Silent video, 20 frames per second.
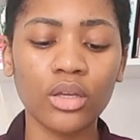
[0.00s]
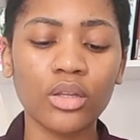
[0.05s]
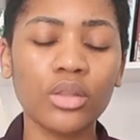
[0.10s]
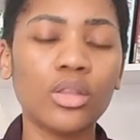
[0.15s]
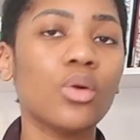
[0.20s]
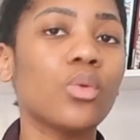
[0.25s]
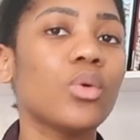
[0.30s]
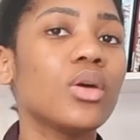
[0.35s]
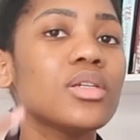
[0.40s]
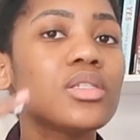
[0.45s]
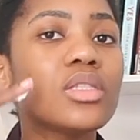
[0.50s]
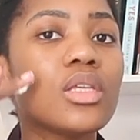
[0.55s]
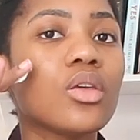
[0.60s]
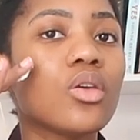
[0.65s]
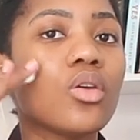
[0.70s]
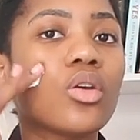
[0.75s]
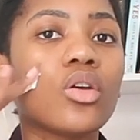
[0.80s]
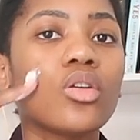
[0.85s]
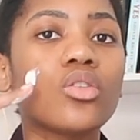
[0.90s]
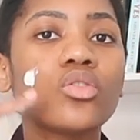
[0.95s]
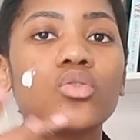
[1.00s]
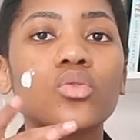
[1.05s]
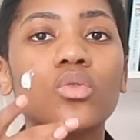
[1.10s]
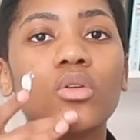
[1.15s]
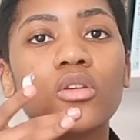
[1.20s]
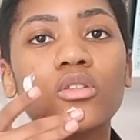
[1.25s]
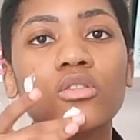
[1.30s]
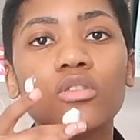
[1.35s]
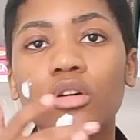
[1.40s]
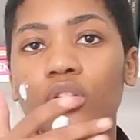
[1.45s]
The worst thing you can do
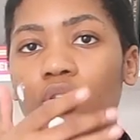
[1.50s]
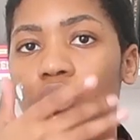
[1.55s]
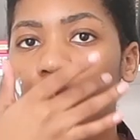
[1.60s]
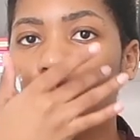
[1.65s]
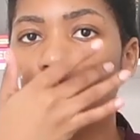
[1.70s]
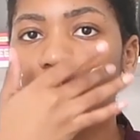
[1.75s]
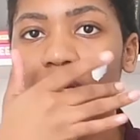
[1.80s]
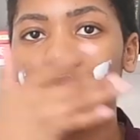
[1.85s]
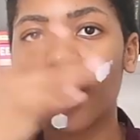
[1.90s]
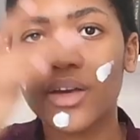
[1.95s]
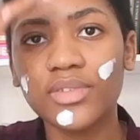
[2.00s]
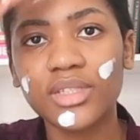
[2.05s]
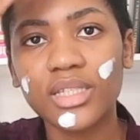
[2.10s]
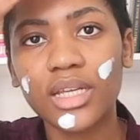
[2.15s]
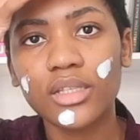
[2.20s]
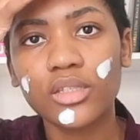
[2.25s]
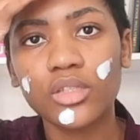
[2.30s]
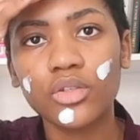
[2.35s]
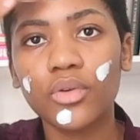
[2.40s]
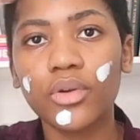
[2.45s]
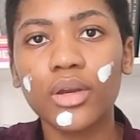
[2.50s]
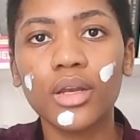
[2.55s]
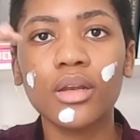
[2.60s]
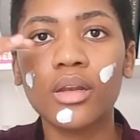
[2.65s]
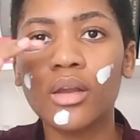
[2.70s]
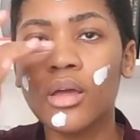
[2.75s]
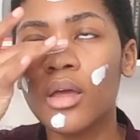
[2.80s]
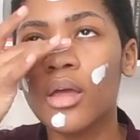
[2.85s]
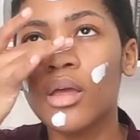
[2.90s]
is not use enough sunscreen.